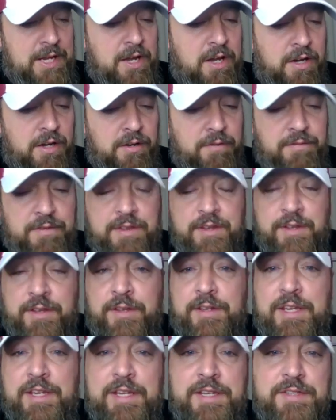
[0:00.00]
of
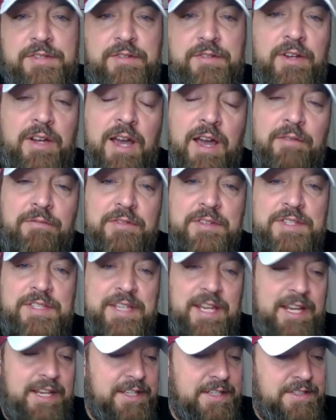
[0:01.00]
the Eastern Conference
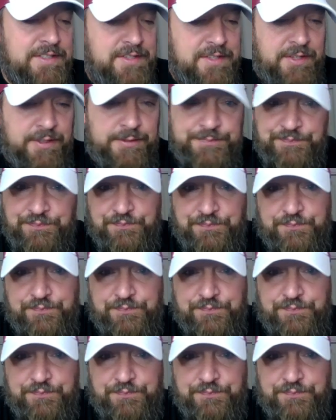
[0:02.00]
standings. So